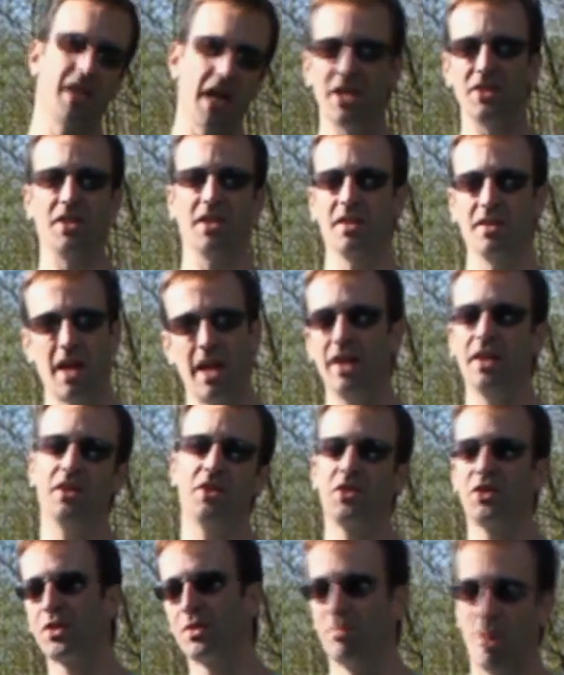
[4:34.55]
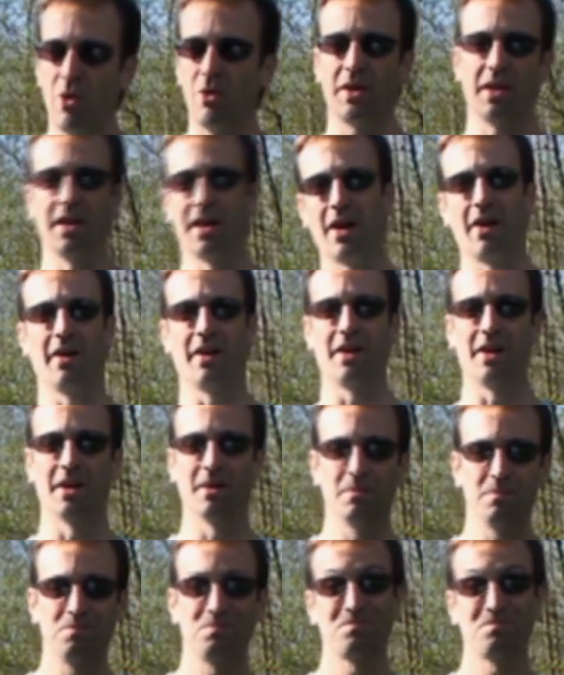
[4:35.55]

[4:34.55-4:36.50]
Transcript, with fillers: designated smoking area.